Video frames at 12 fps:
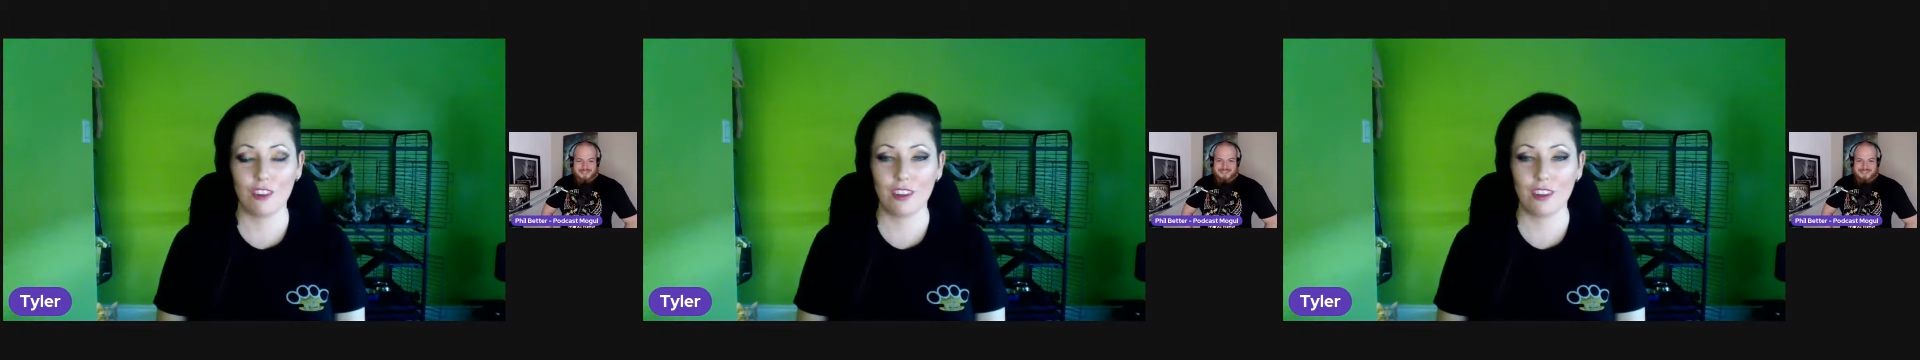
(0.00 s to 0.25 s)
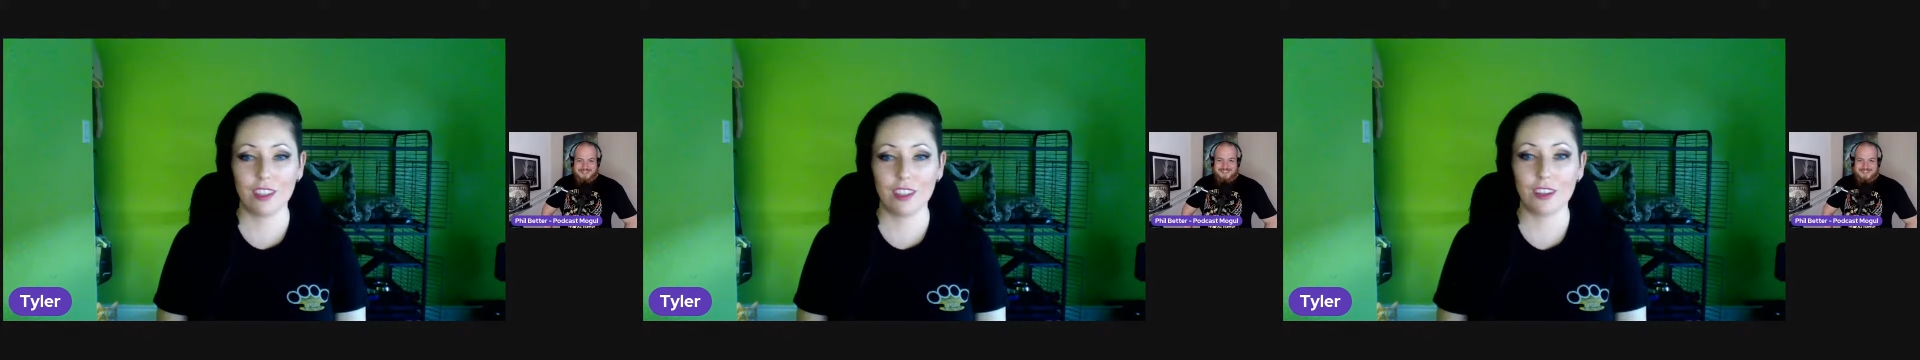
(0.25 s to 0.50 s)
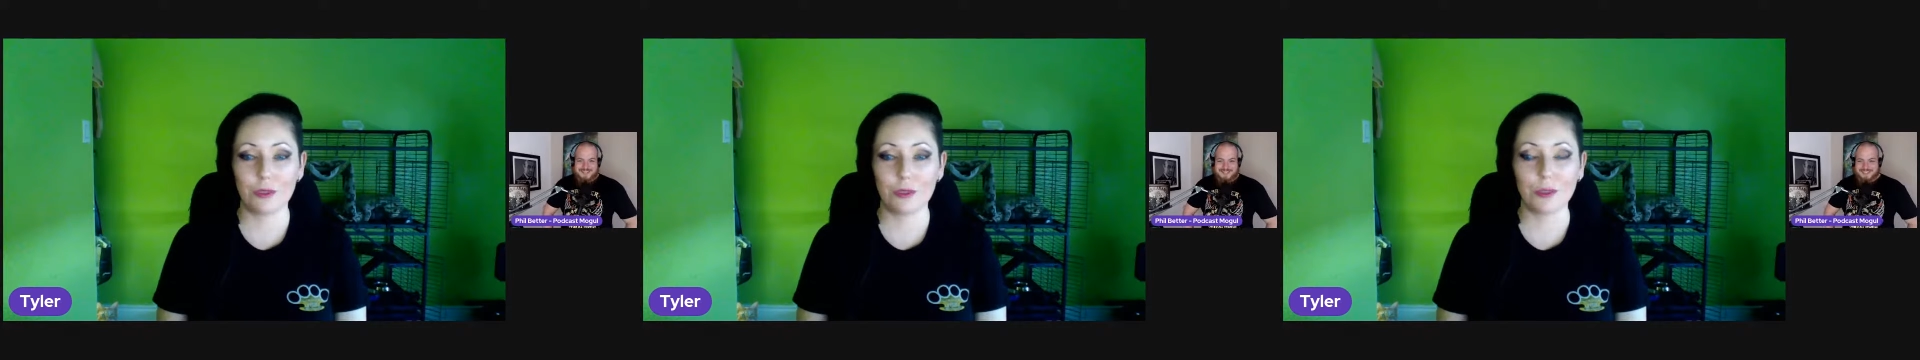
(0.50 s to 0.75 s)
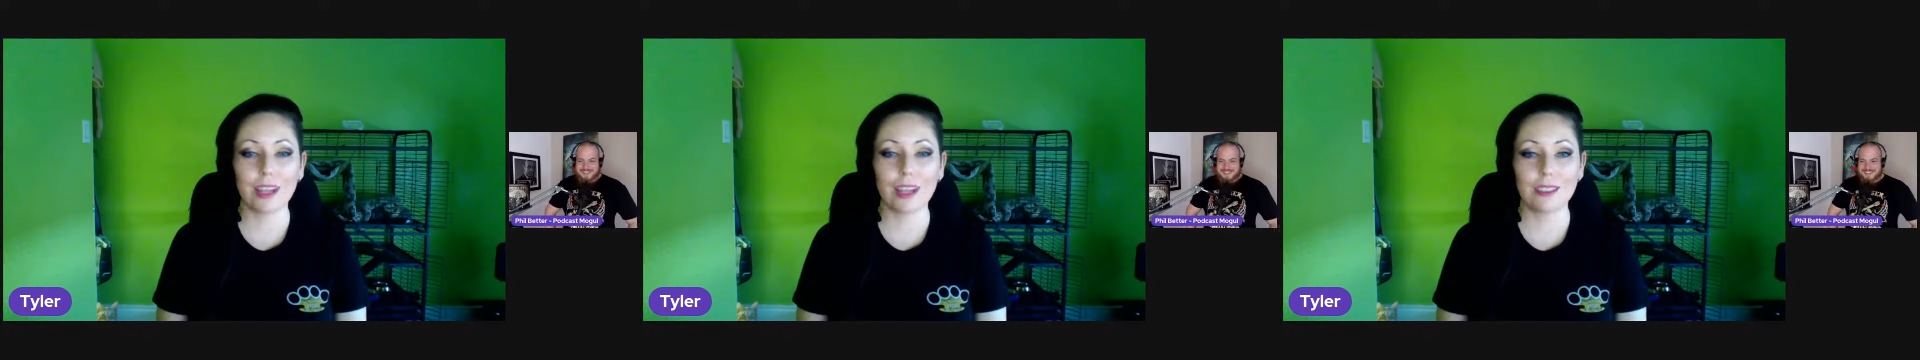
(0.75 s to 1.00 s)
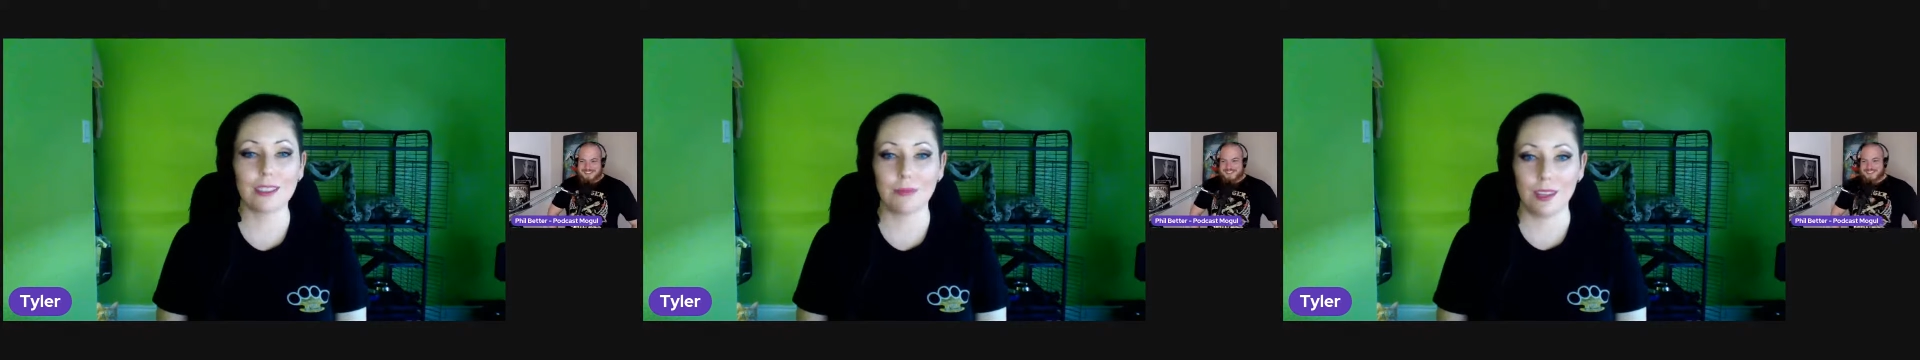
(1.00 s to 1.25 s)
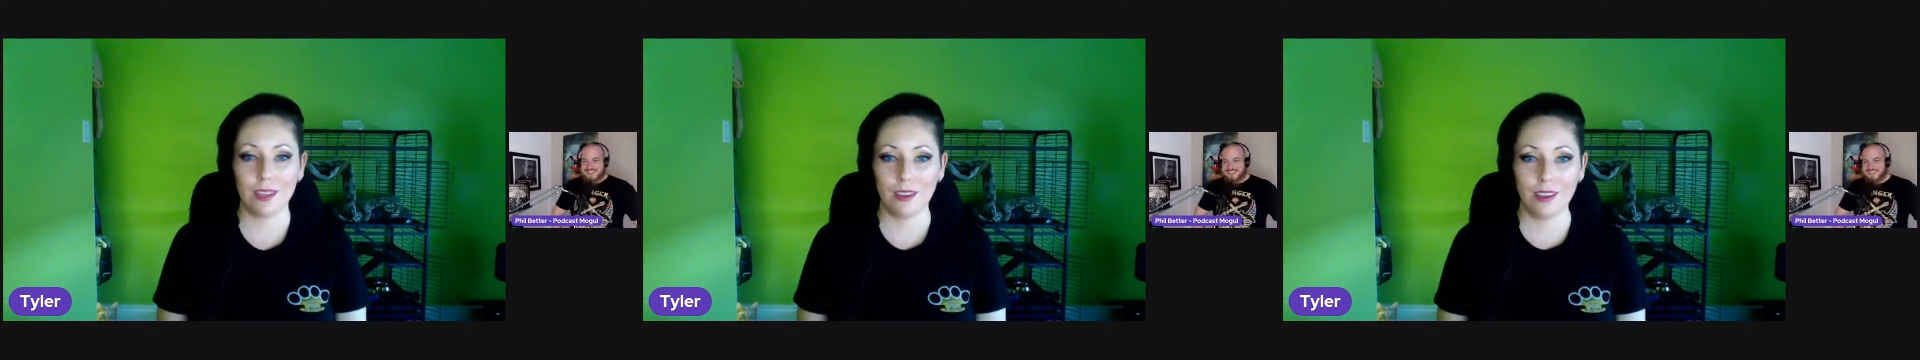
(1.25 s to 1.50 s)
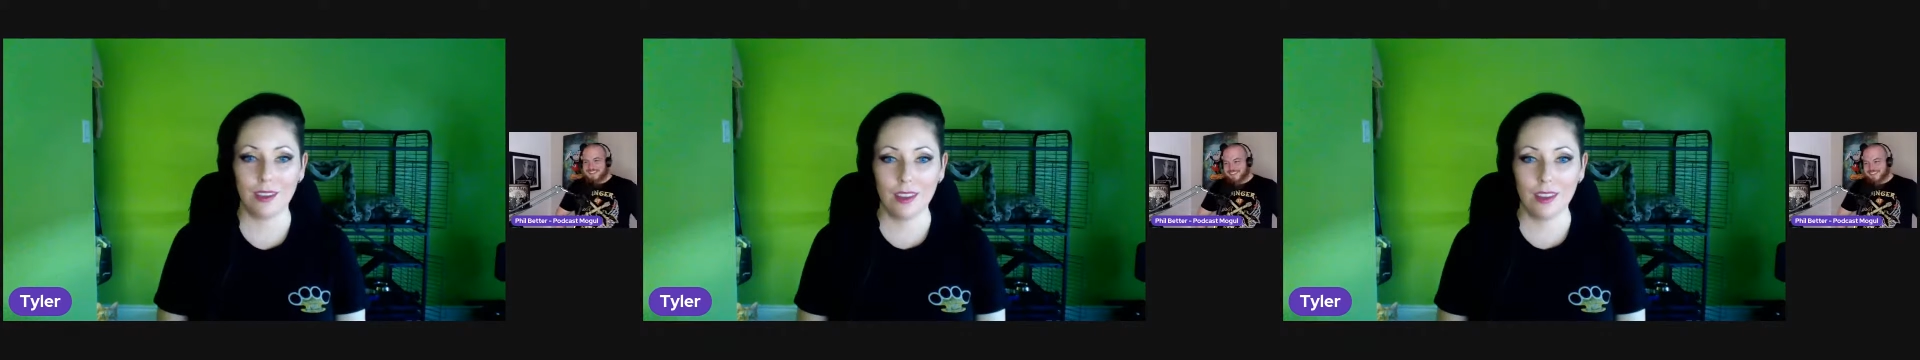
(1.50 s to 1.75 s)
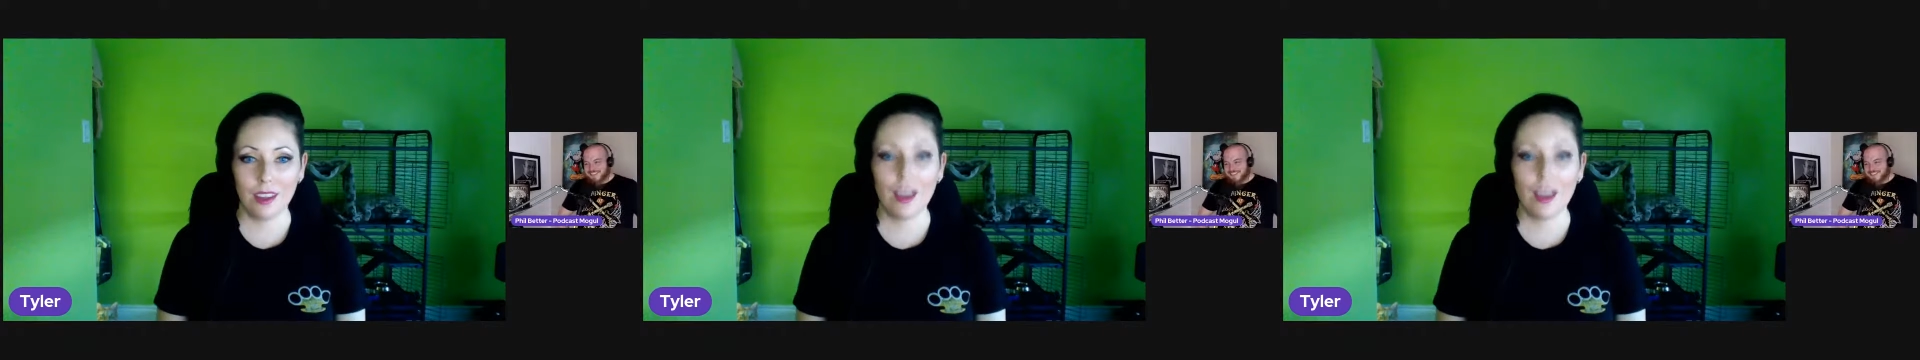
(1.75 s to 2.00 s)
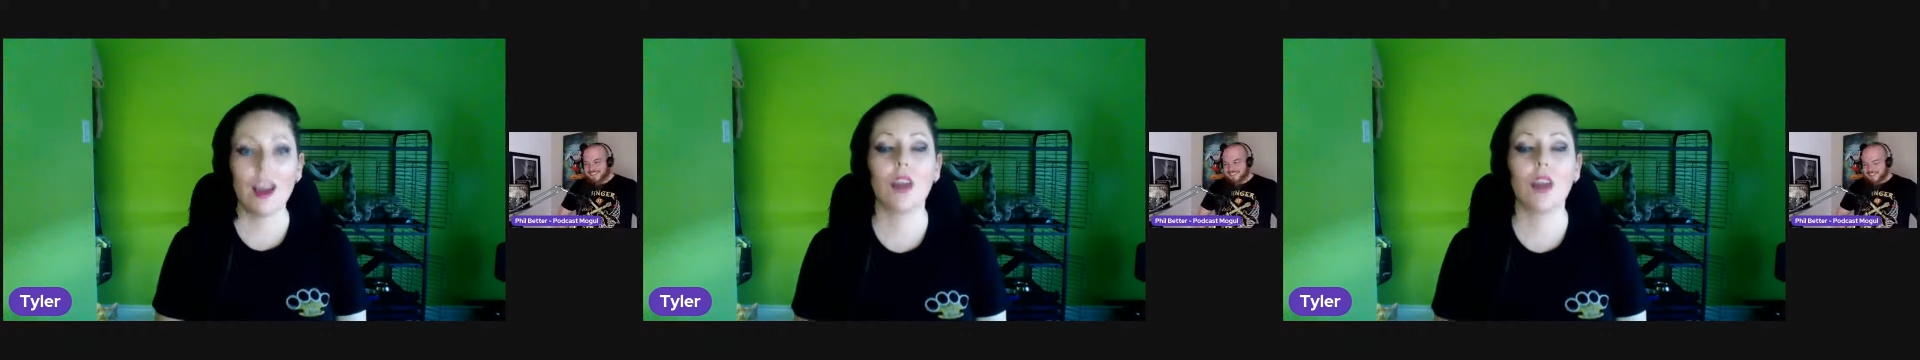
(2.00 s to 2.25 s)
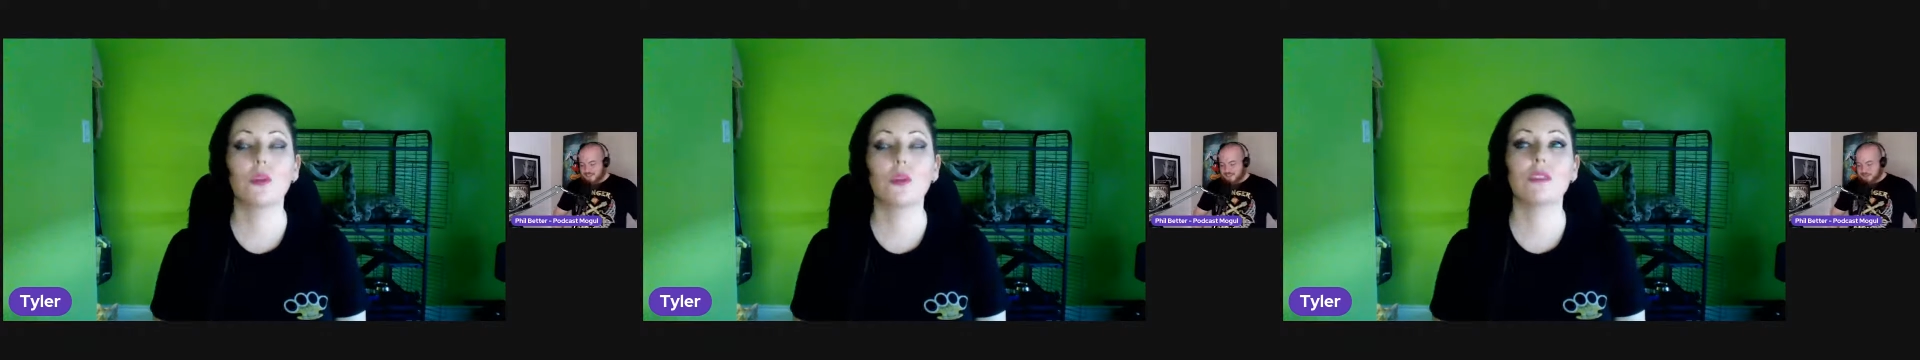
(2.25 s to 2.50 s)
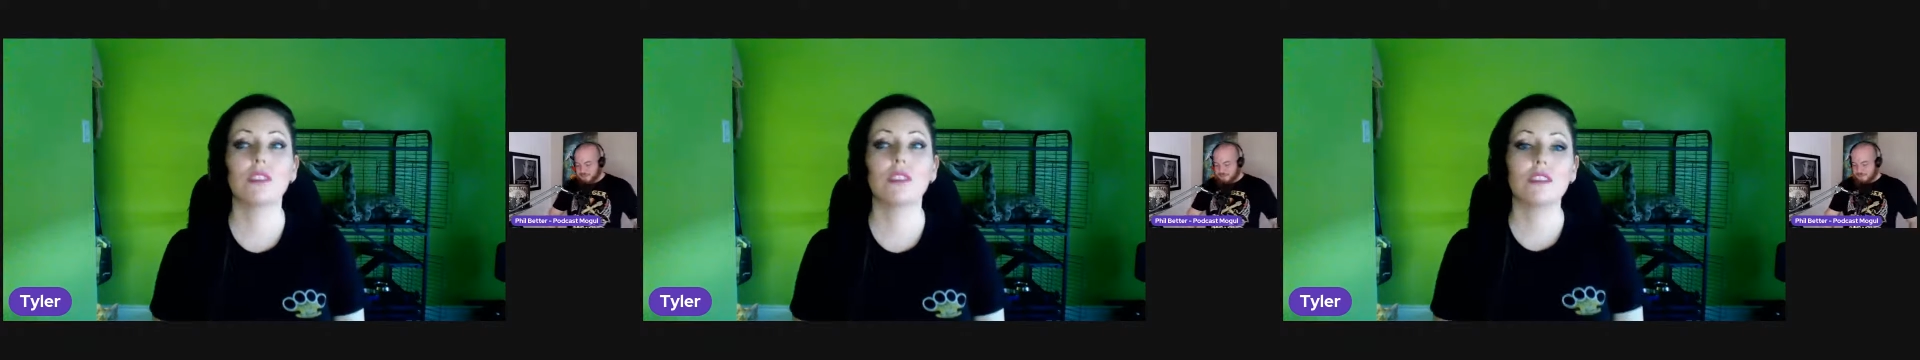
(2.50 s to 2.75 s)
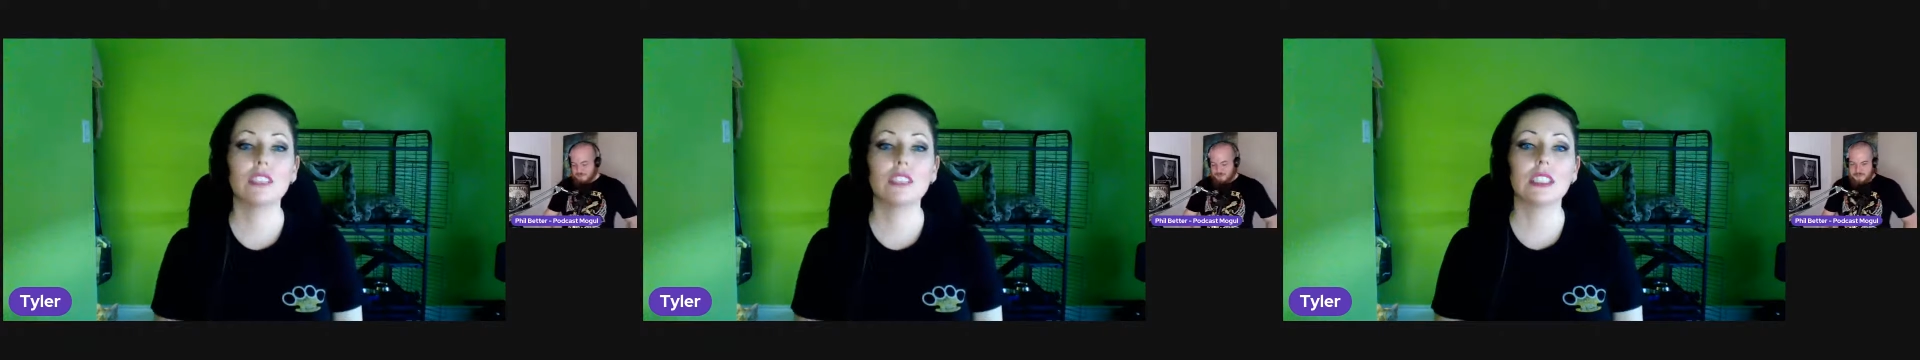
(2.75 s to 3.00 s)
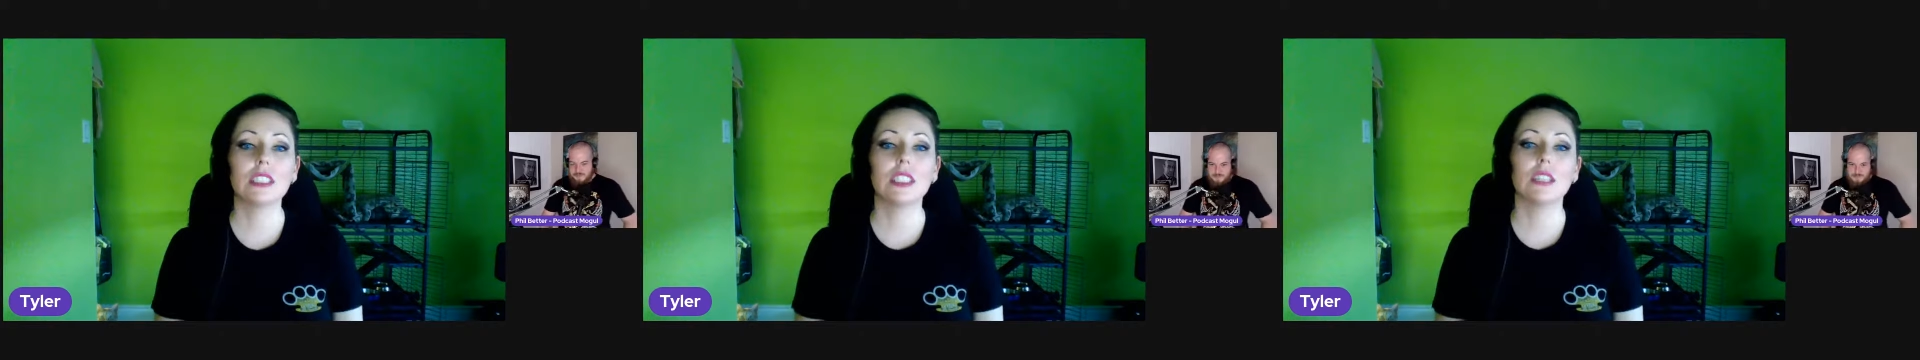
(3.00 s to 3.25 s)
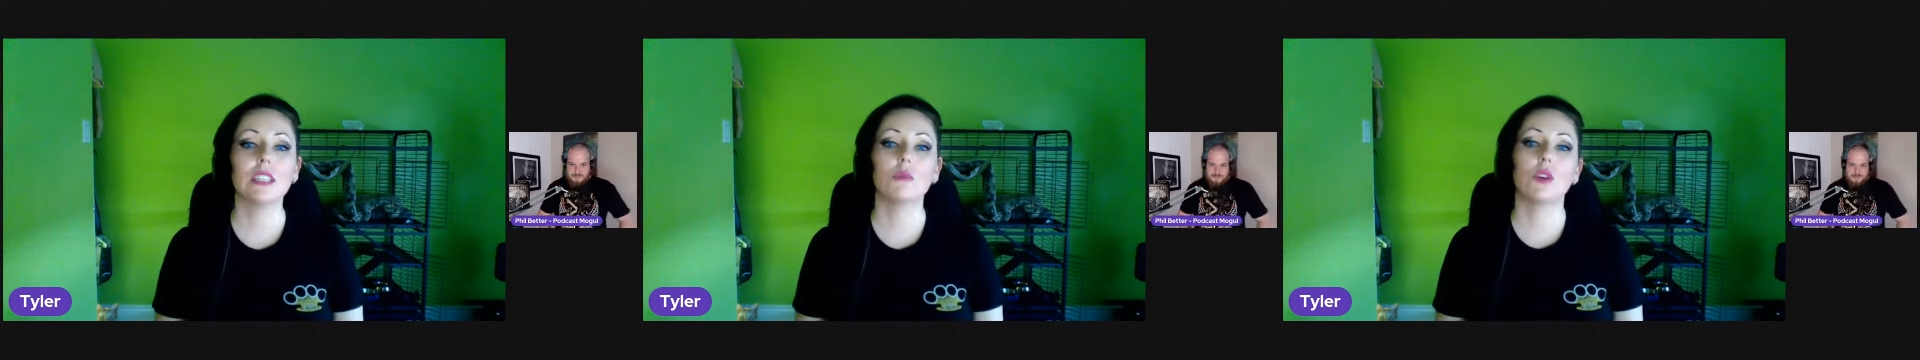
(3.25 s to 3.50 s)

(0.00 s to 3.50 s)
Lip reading: you don't do that to me." I would have loved to see him